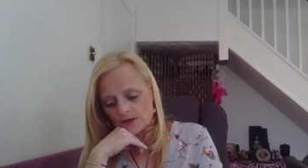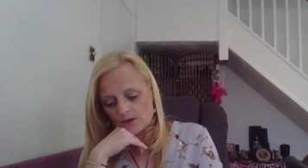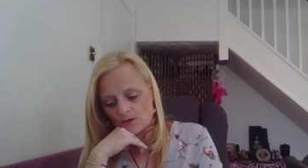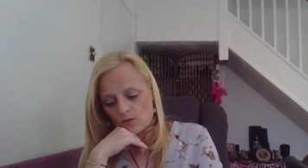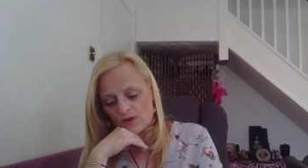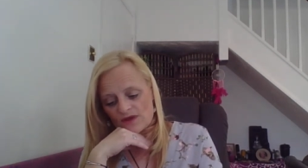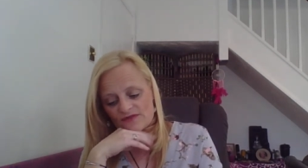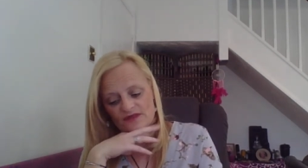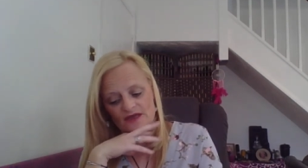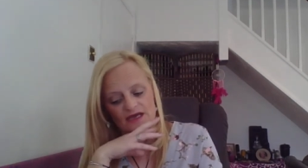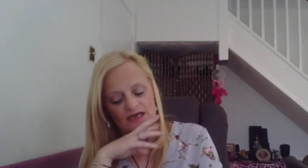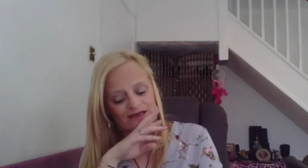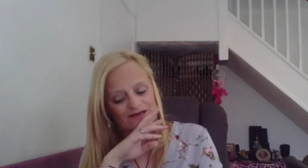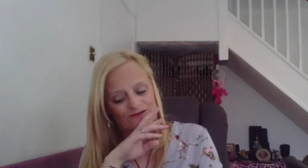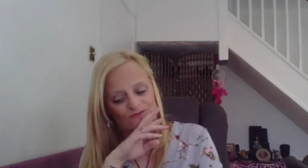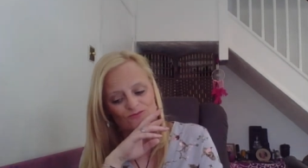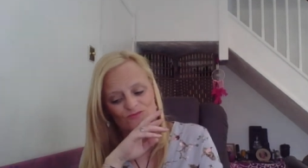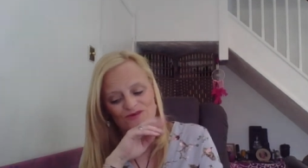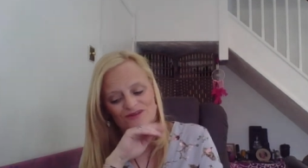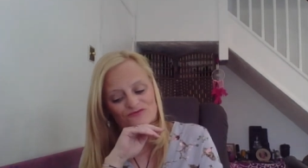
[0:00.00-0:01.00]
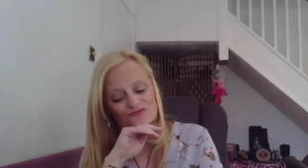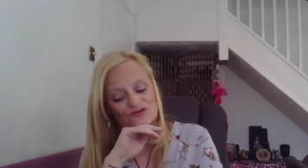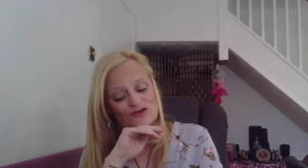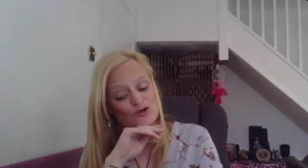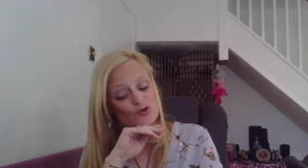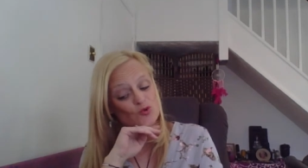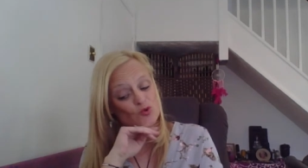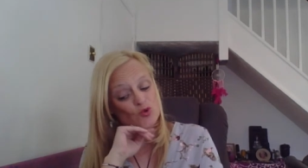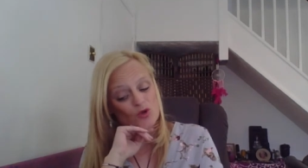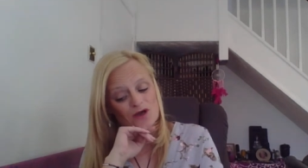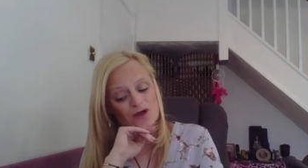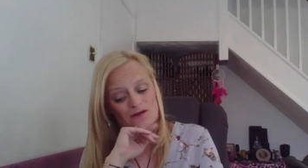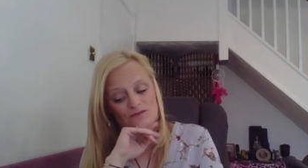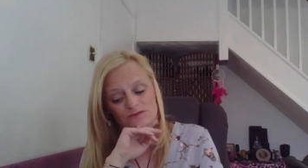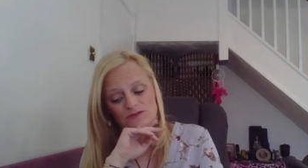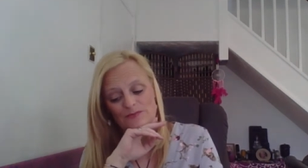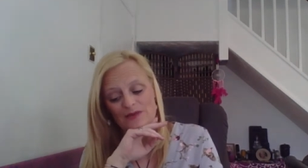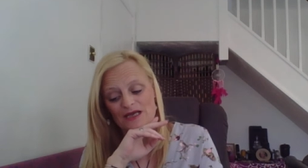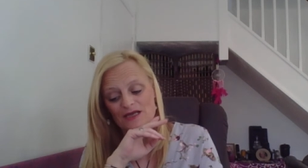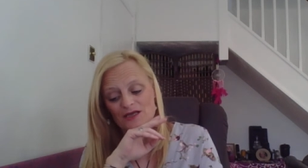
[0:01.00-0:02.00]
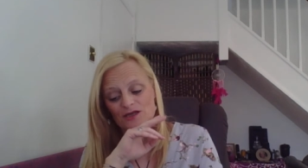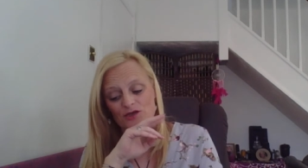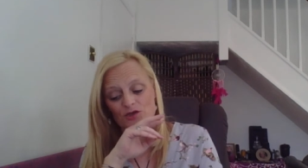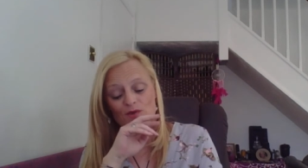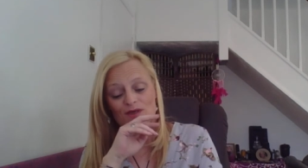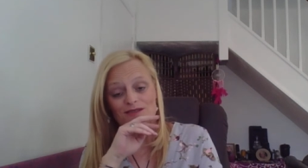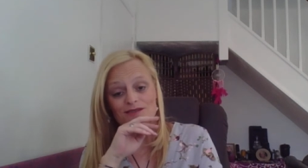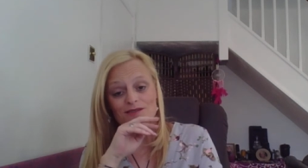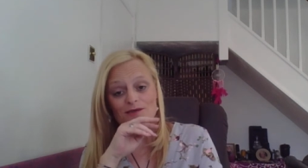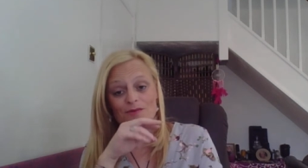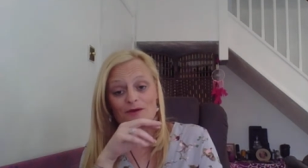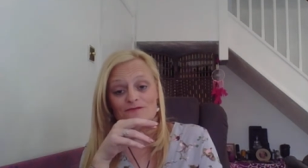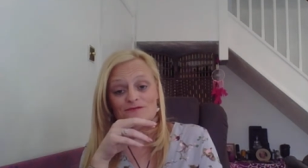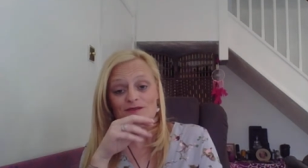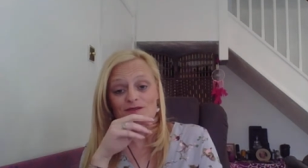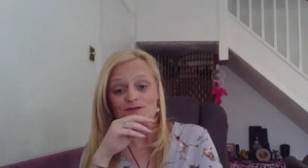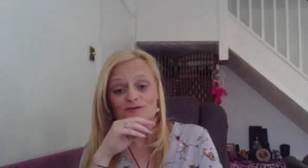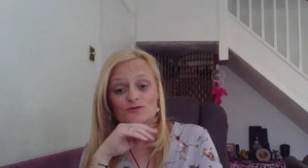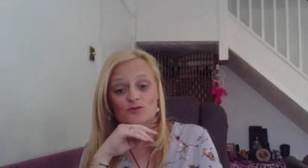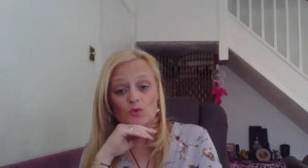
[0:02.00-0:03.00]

Whether whether it all comes back and you end up having to